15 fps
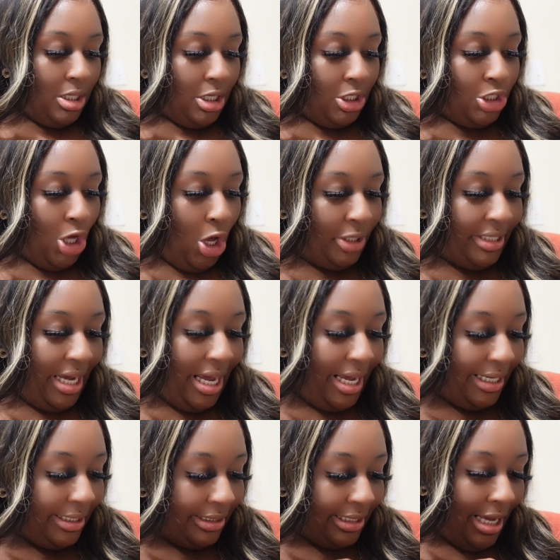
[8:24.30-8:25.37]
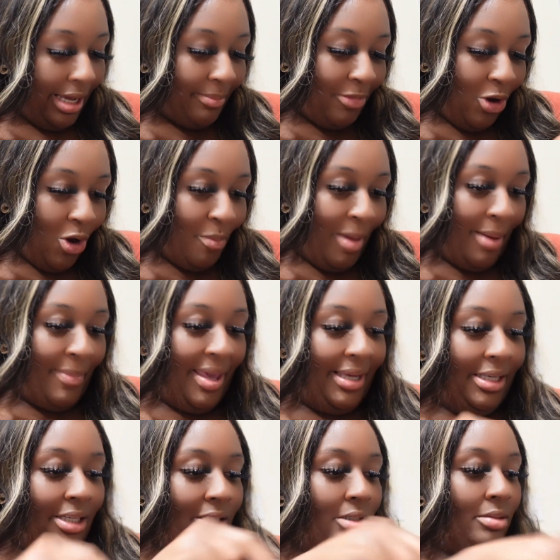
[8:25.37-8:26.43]
y'all, Naya got all my
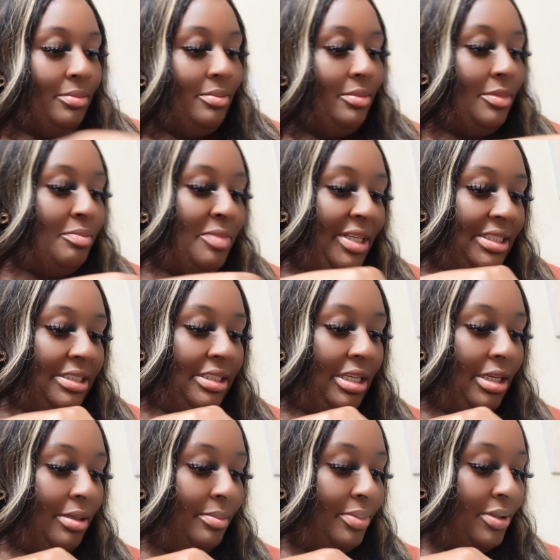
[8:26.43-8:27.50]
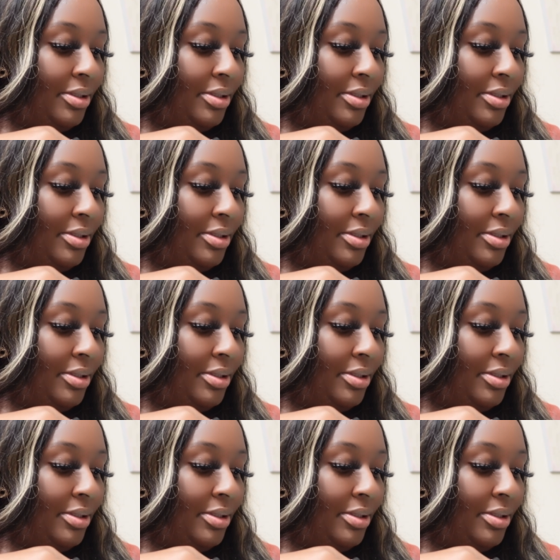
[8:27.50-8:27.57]
makeup mixed up